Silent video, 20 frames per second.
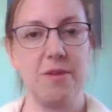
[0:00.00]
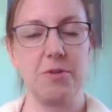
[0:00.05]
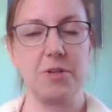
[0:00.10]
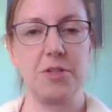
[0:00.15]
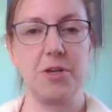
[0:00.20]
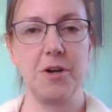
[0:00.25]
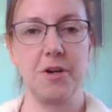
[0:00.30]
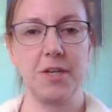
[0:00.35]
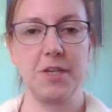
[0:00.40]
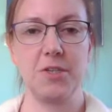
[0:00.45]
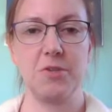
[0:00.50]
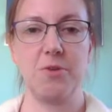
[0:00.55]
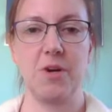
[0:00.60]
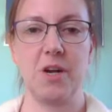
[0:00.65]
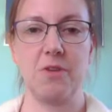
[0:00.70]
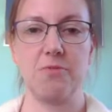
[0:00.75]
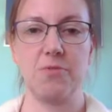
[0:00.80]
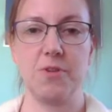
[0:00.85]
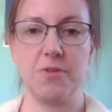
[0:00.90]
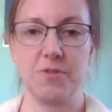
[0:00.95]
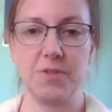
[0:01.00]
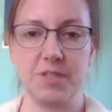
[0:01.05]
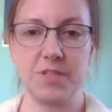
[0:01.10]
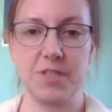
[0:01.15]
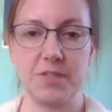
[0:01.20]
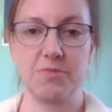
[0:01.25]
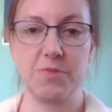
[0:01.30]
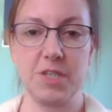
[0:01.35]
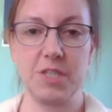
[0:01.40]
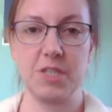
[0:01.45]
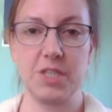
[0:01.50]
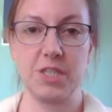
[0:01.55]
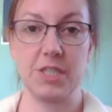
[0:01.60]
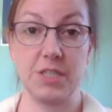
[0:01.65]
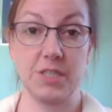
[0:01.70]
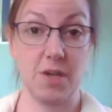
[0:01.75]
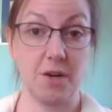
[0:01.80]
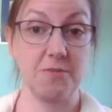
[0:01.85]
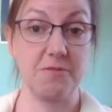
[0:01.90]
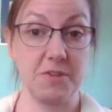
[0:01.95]
Returning to our roots, which
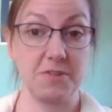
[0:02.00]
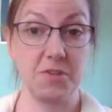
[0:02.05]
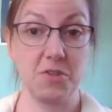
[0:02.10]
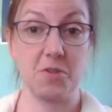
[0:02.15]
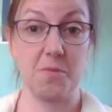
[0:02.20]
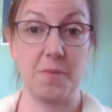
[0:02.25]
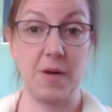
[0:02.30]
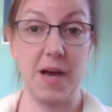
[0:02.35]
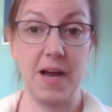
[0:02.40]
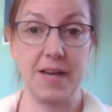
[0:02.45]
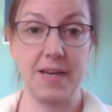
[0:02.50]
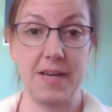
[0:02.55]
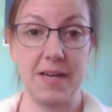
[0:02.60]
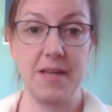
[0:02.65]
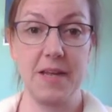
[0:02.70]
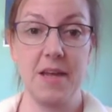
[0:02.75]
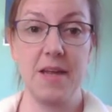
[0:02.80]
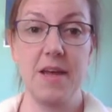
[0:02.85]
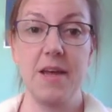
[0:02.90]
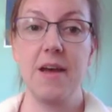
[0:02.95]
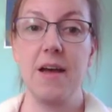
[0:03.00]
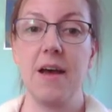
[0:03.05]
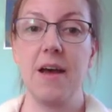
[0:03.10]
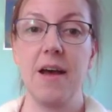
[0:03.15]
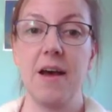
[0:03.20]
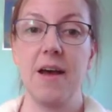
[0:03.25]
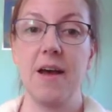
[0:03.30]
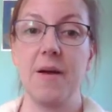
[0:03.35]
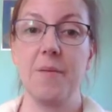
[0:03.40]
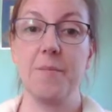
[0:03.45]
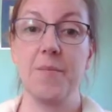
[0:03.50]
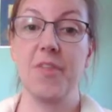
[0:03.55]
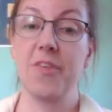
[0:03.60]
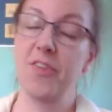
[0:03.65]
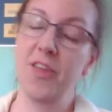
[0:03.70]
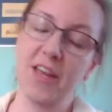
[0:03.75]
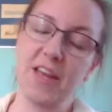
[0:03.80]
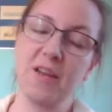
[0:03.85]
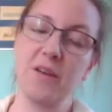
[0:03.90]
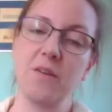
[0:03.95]
is our physical body. The
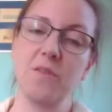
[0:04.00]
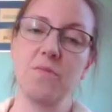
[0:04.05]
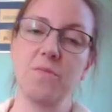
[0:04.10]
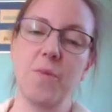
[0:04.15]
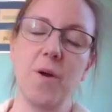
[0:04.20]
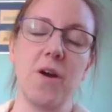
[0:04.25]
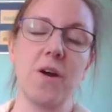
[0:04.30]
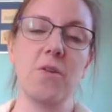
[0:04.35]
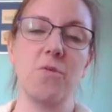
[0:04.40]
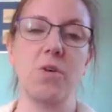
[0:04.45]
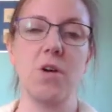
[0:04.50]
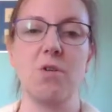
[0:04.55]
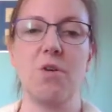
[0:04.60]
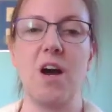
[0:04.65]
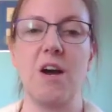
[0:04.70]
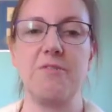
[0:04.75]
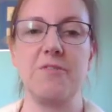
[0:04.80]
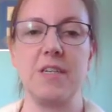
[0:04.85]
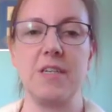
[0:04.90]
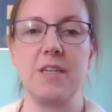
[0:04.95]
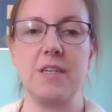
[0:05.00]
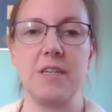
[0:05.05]
second part will go off in